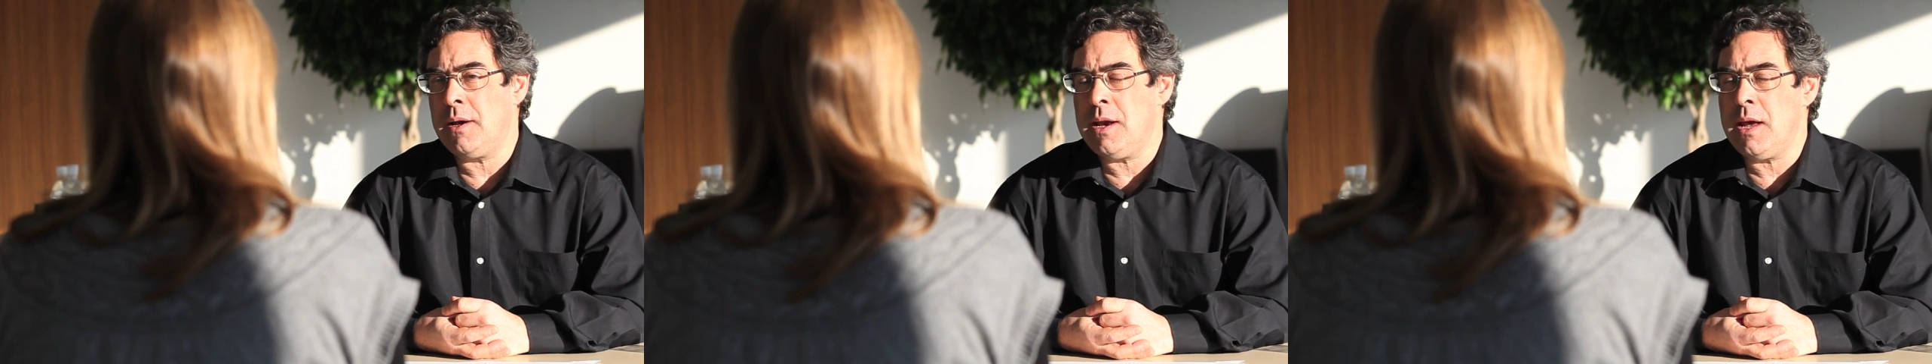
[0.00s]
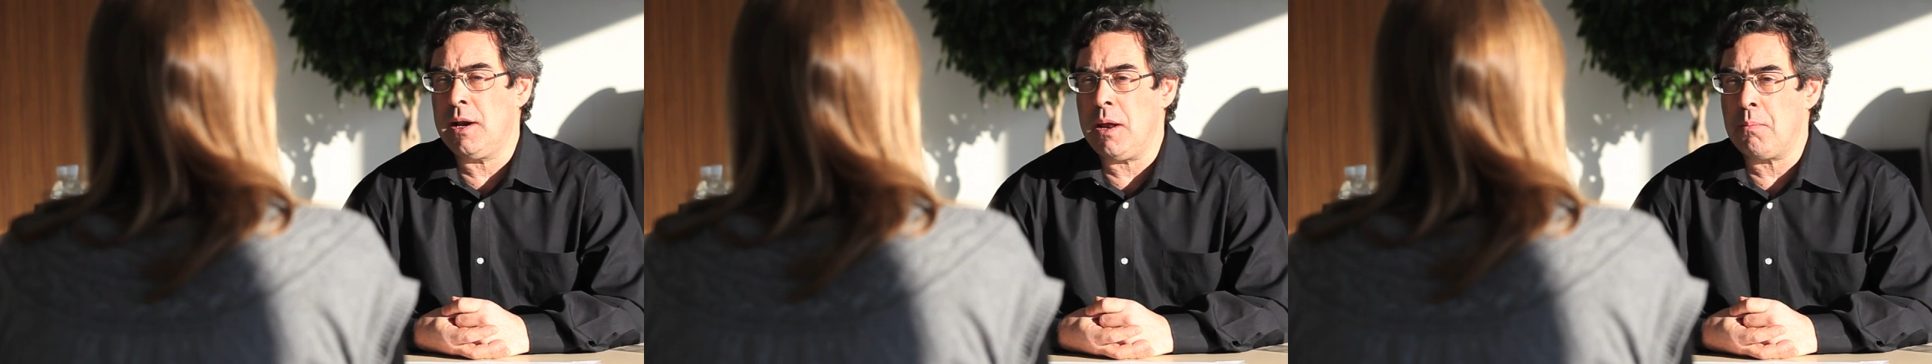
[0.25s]

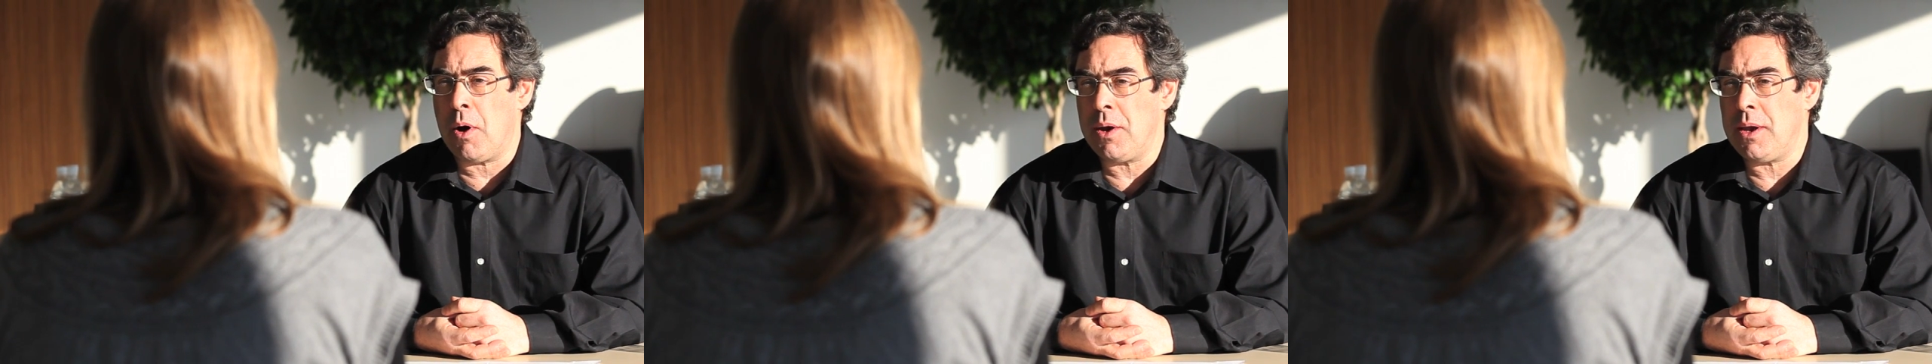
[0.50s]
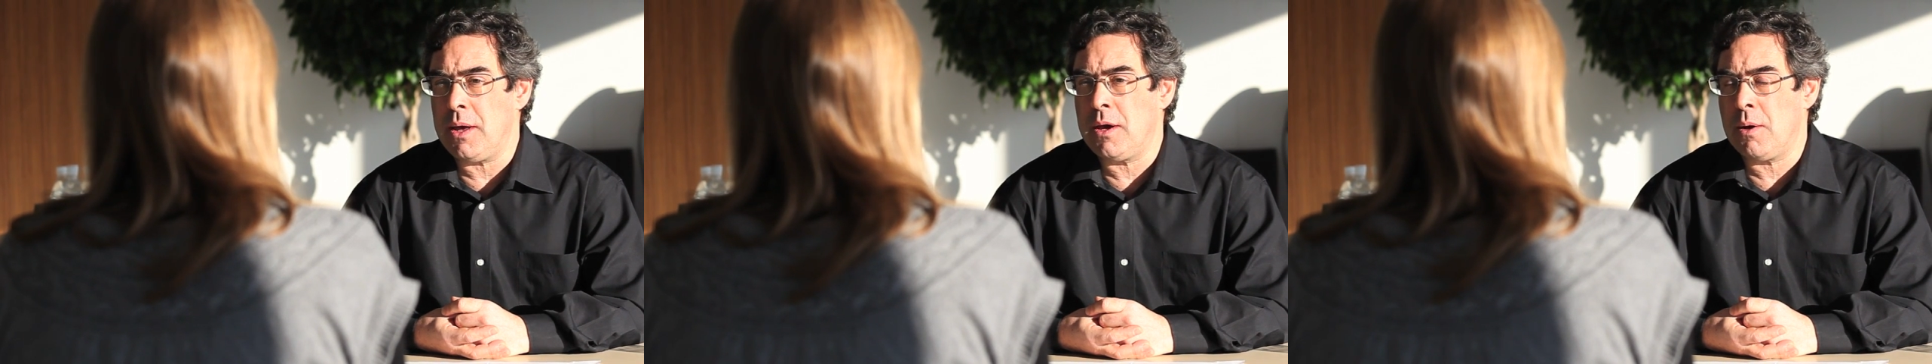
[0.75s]
legally
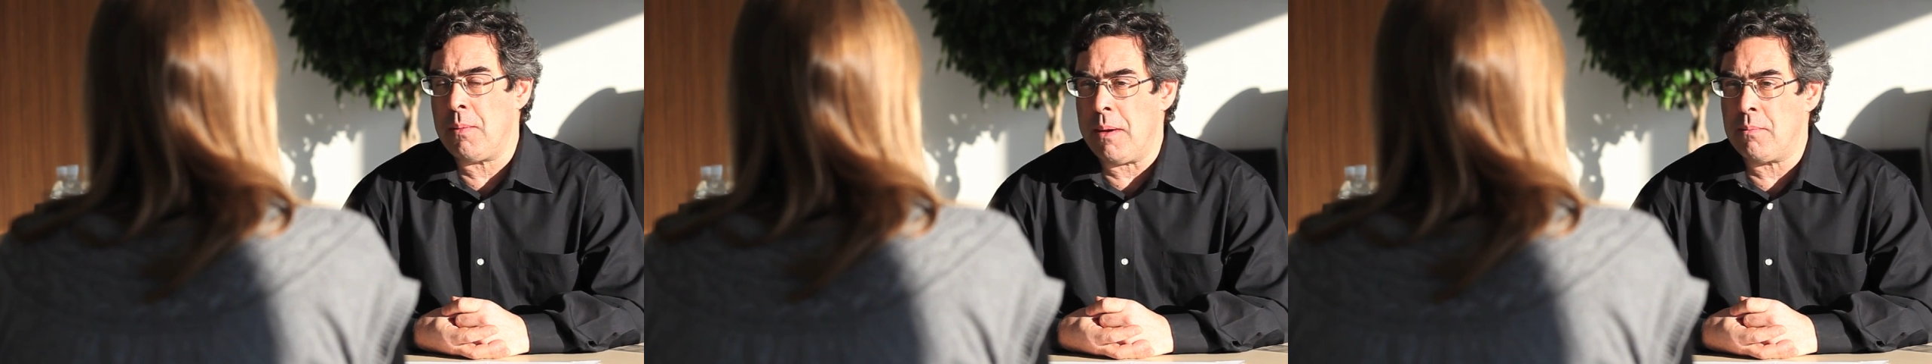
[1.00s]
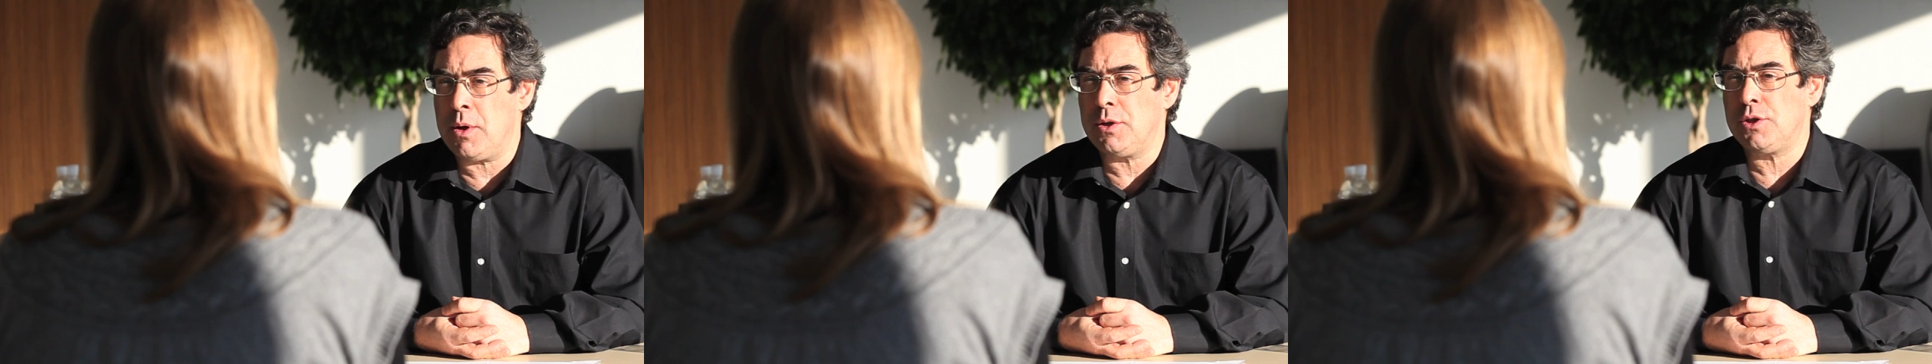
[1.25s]
binding
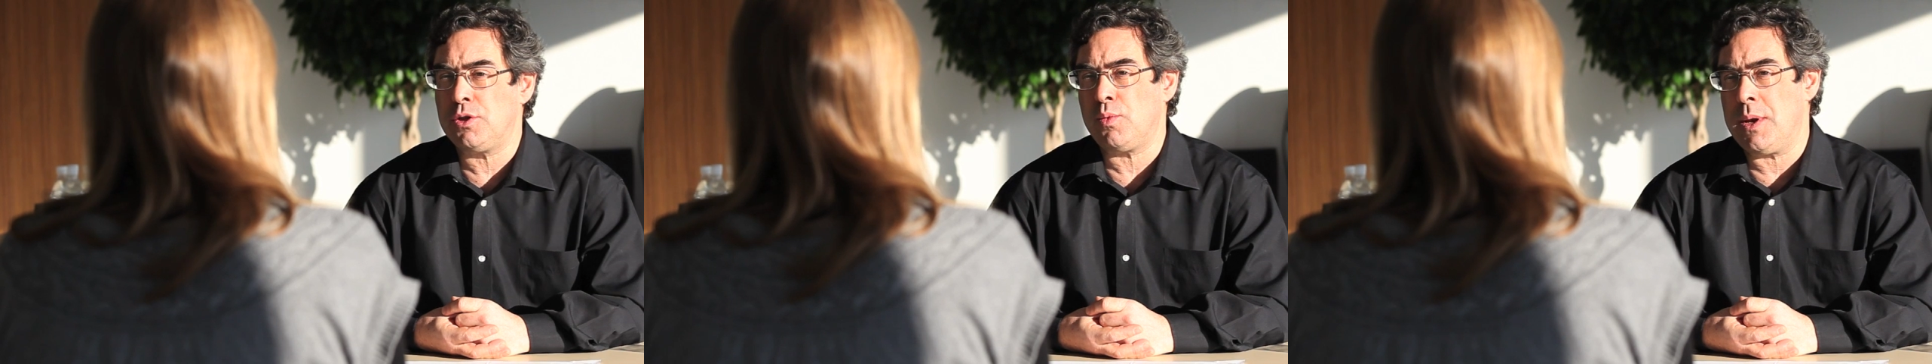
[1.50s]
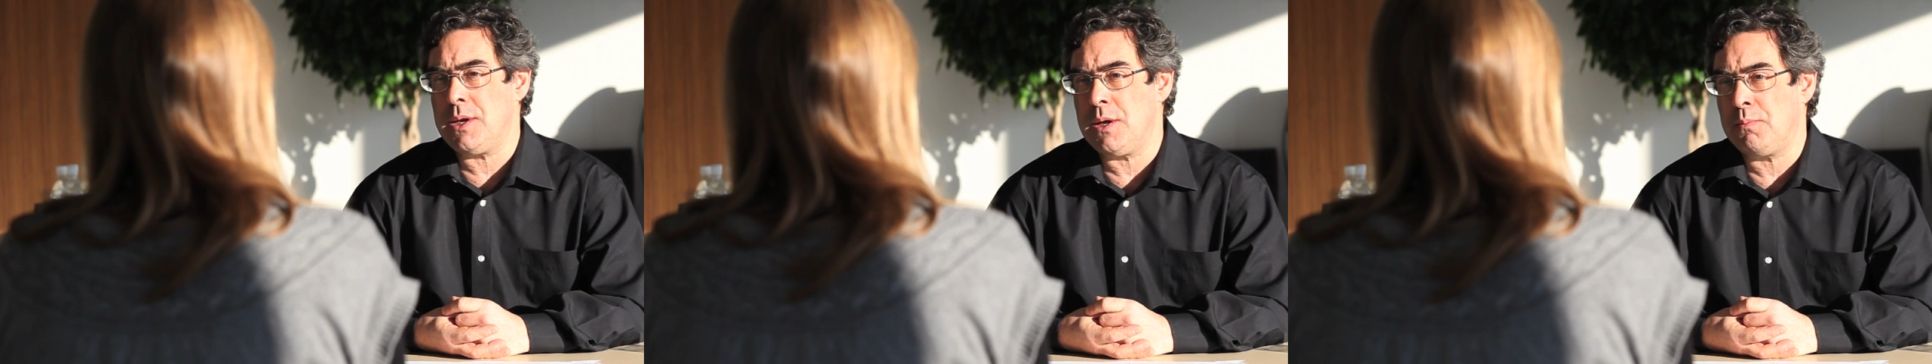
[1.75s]
commitment to
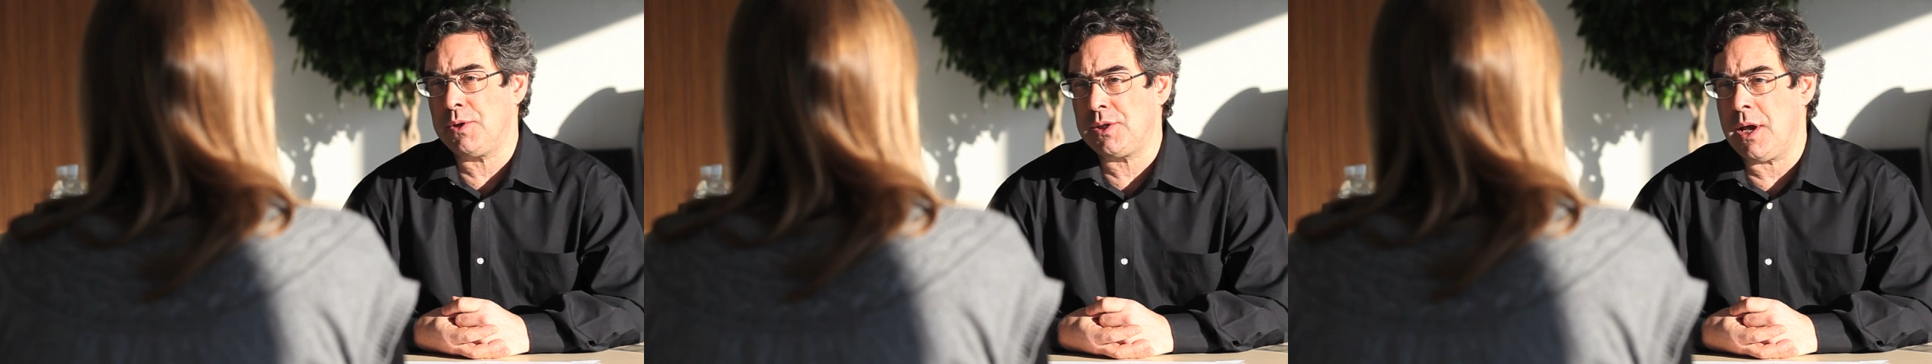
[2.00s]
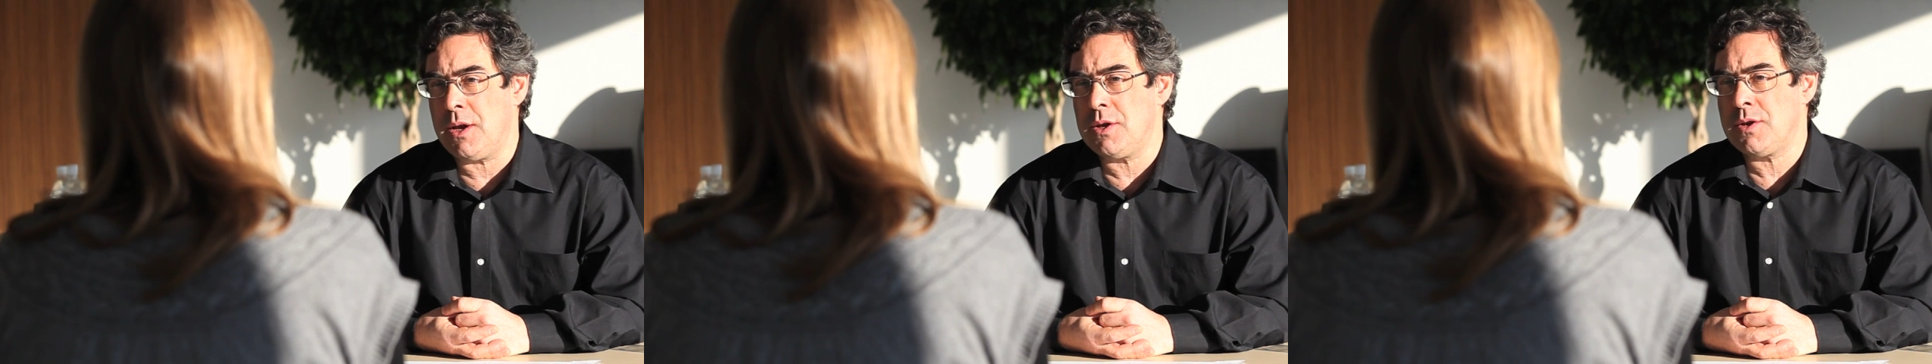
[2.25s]

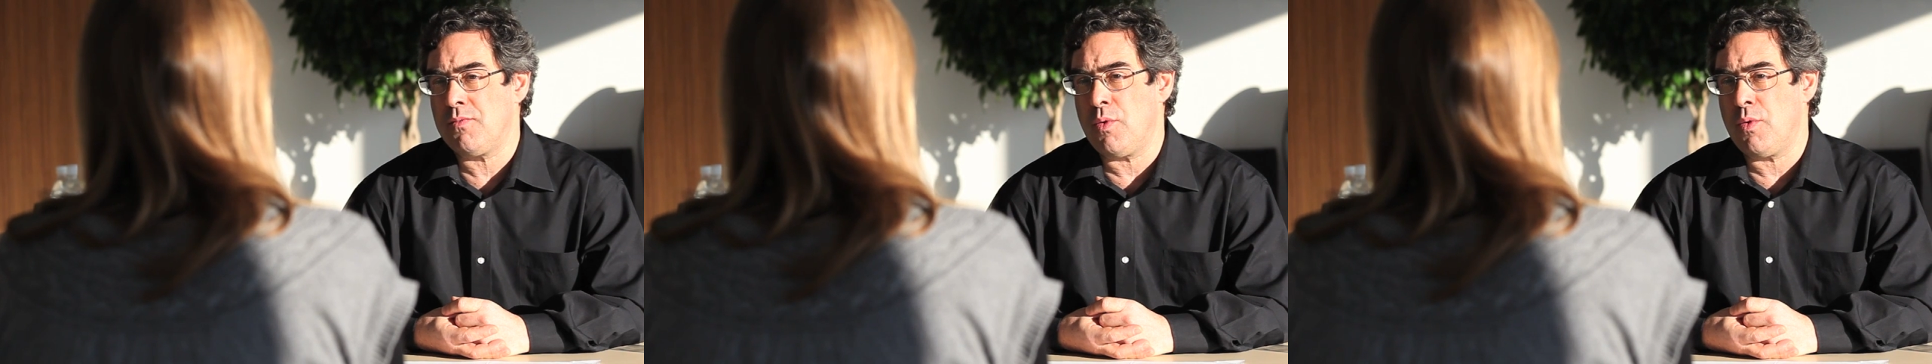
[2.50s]
20%